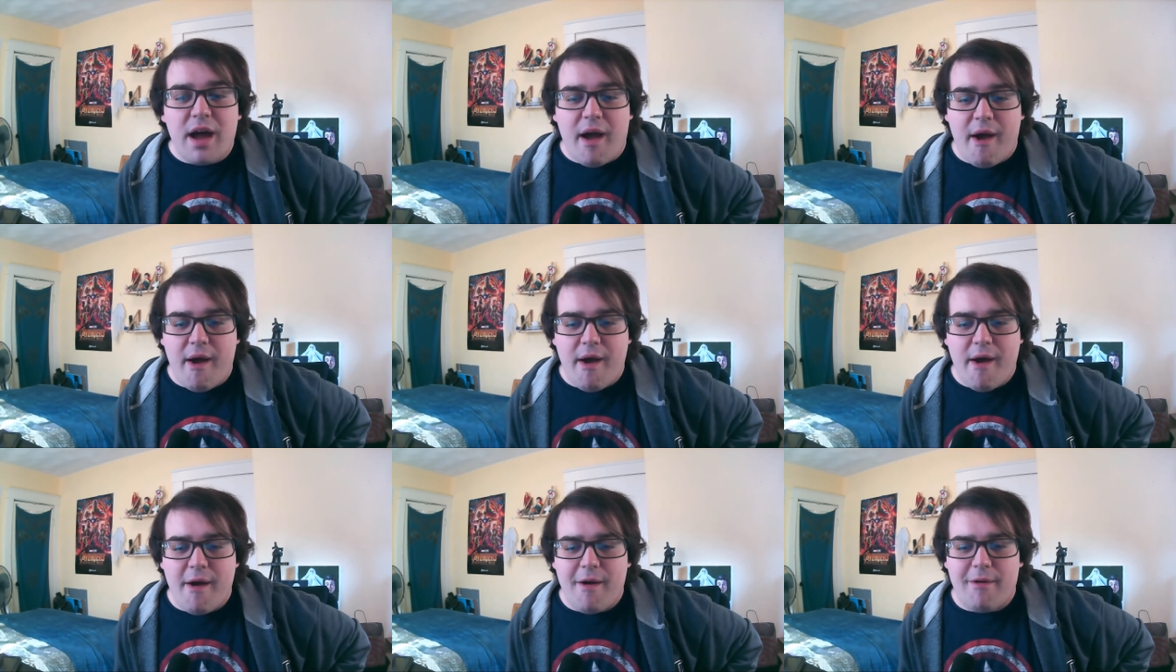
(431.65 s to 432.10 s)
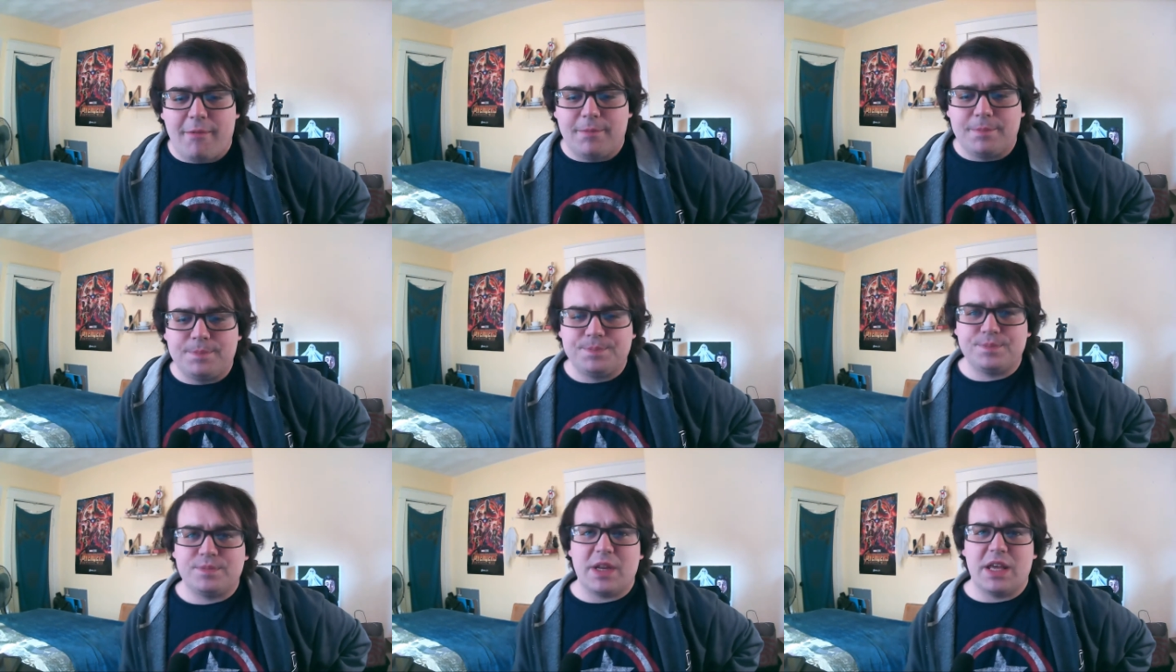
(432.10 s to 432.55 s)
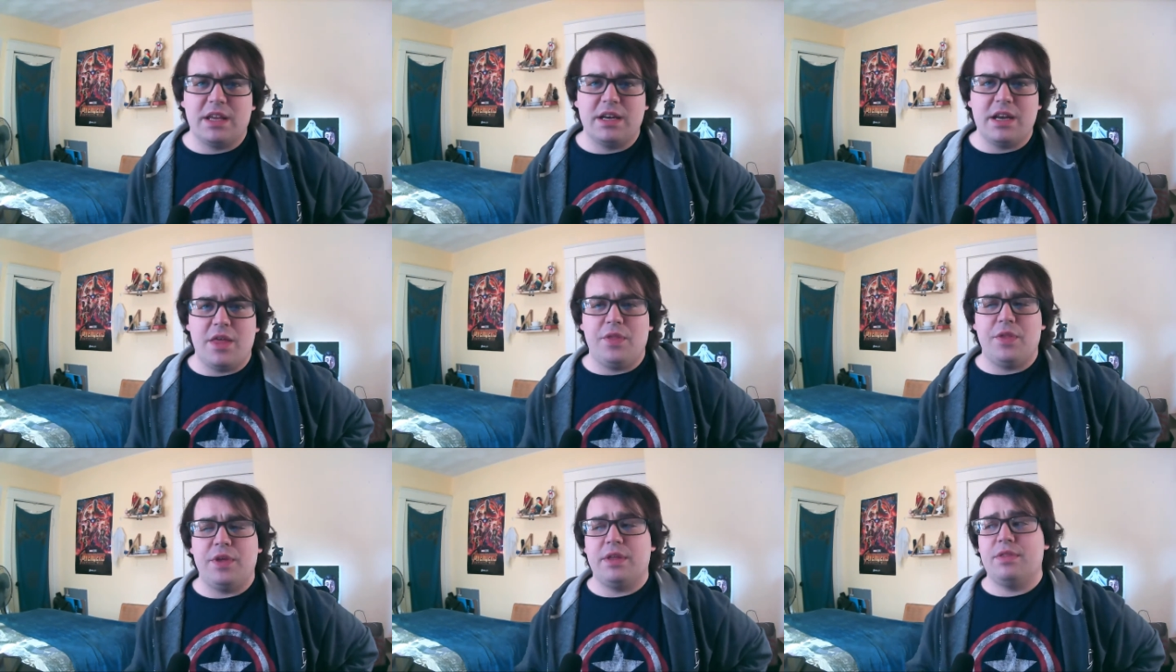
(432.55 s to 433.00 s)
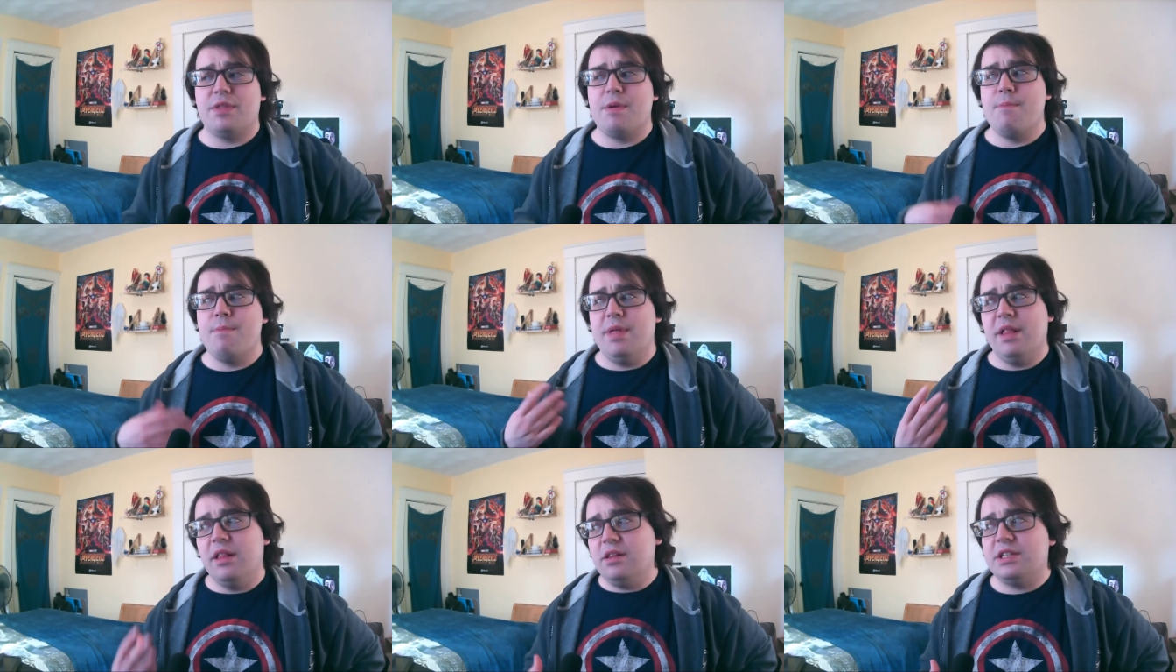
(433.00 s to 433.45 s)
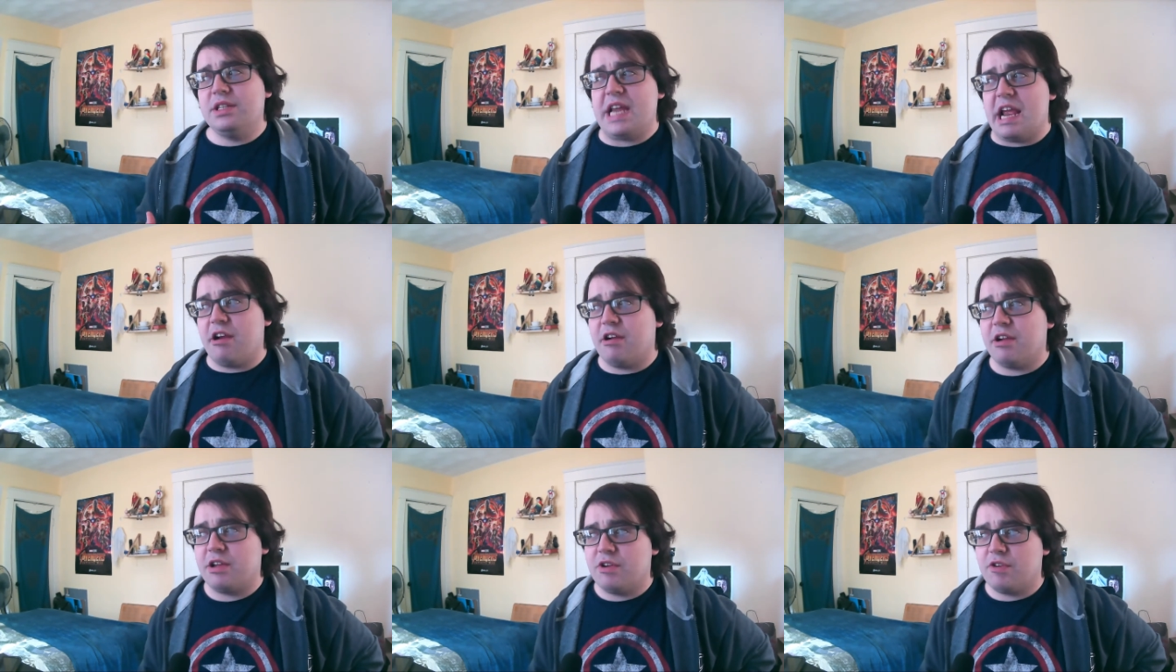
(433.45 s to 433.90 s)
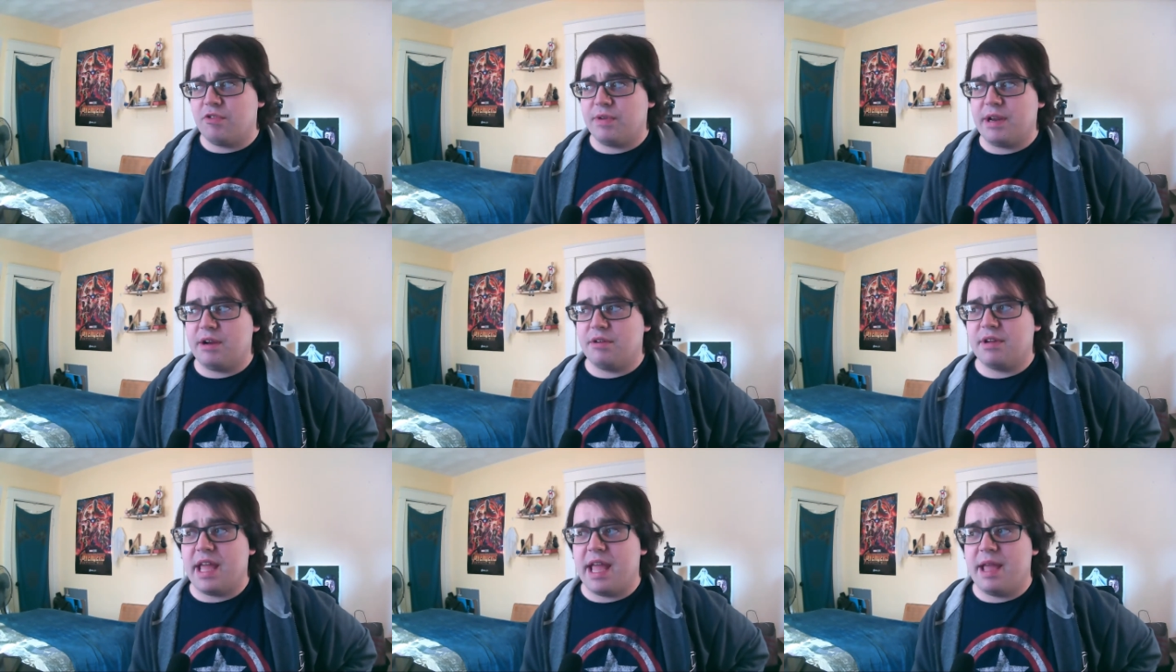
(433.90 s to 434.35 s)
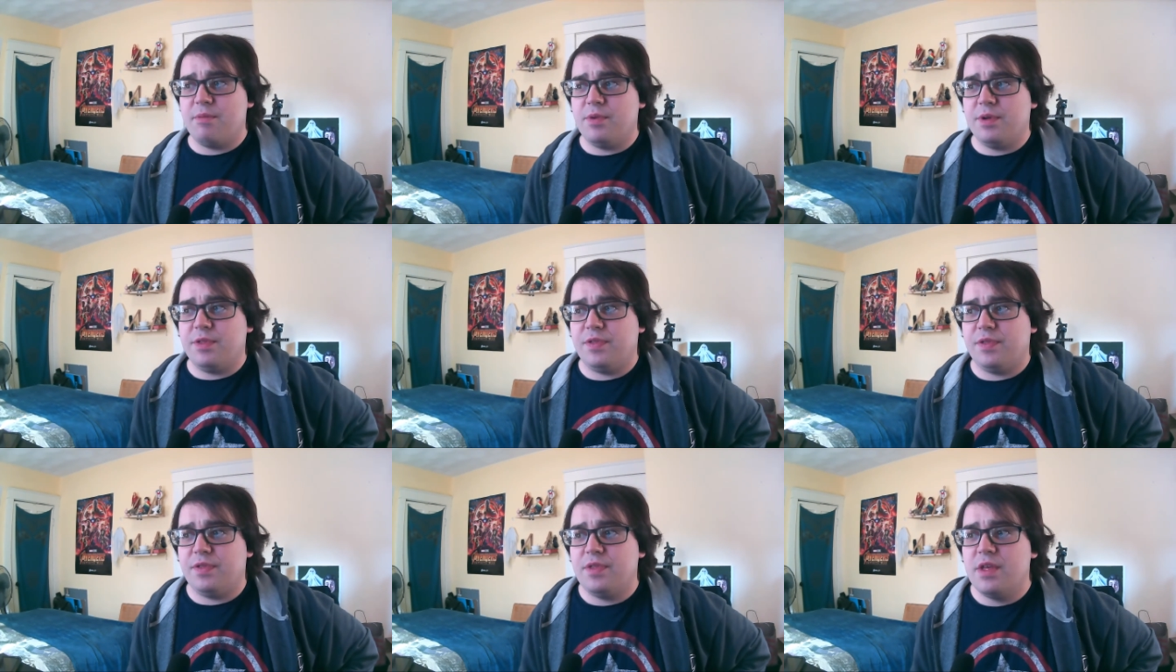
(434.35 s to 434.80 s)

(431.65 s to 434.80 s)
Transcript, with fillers: Um like another thing in the military career came with